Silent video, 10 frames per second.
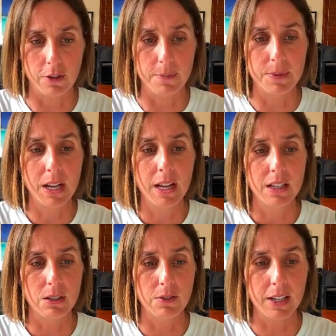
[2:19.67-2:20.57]
from.
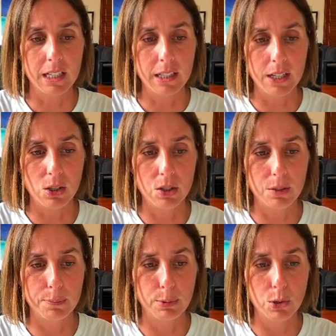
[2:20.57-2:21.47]
So if I click on
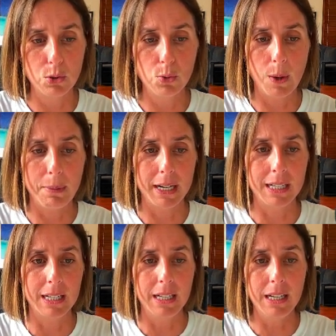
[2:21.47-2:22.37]
the blue
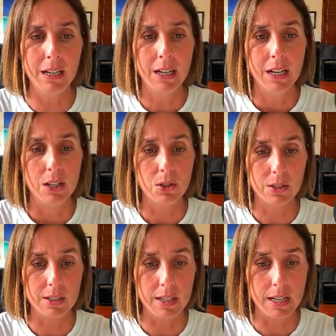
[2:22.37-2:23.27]
button here, you'll
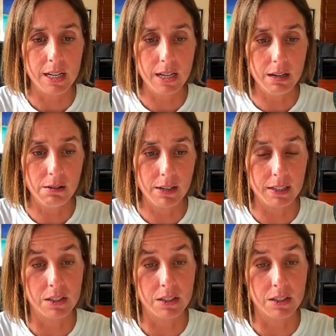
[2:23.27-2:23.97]
see here at